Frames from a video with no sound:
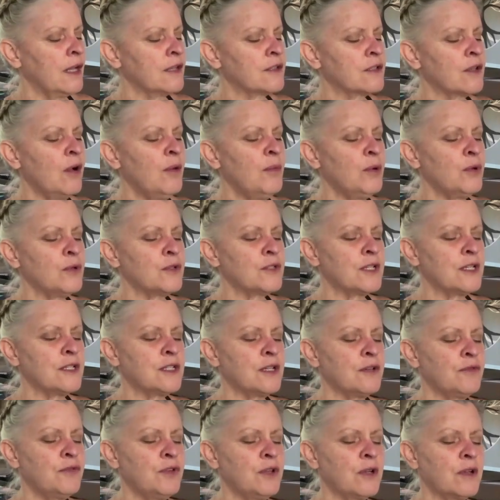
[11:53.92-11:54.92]
it's almost
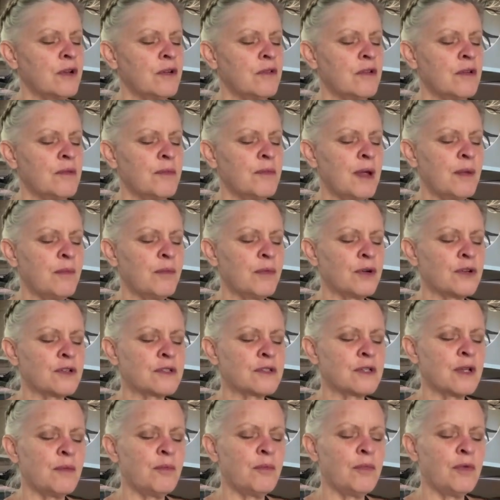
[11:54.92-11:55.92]
as if you can remember
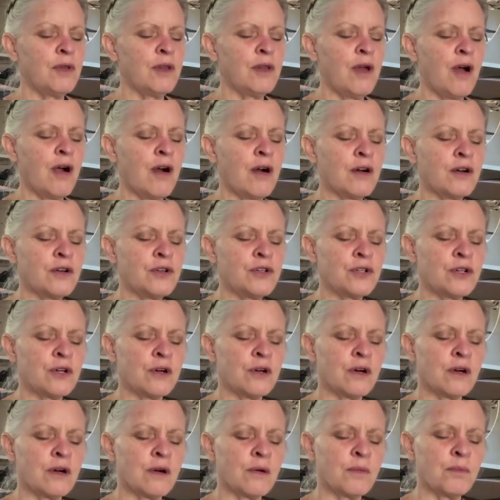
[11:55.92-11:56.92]
some
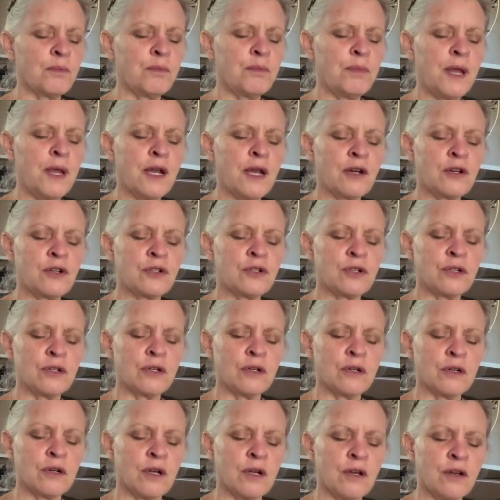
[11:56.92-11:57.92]
larger
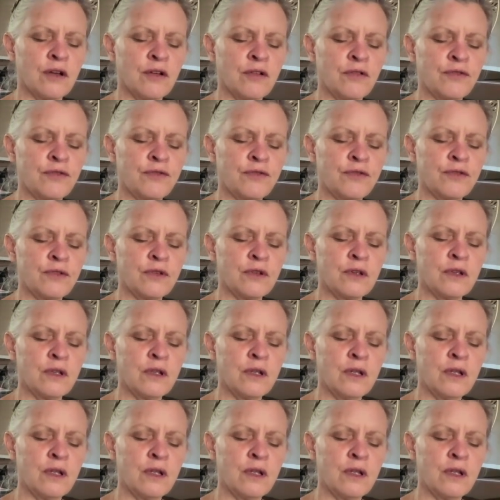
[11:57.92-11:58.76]
picture of